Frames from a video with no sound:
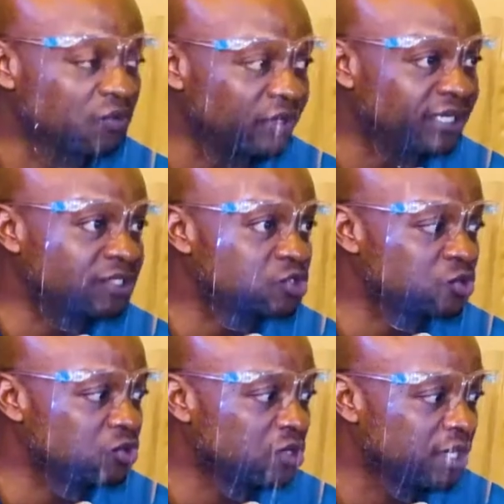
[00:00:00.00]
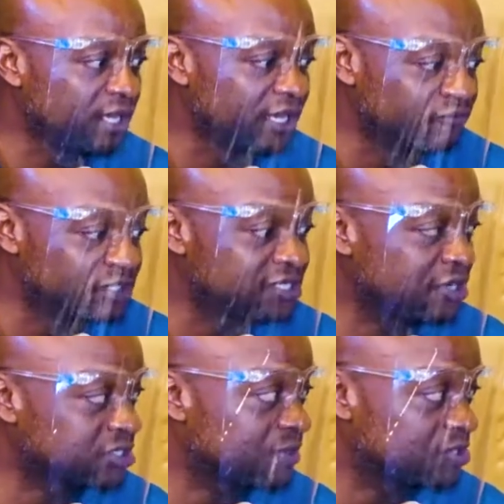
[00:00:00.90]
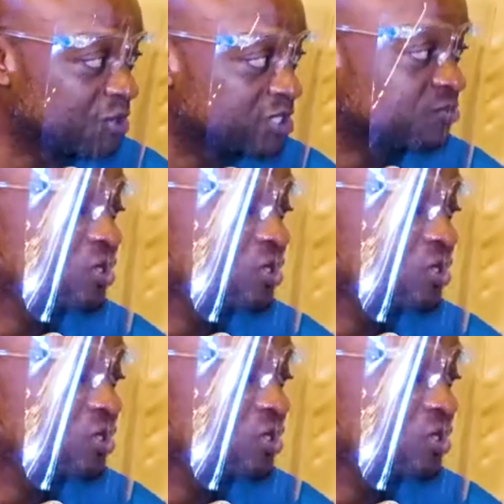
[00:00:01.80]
We need to, if we're serious about tourism,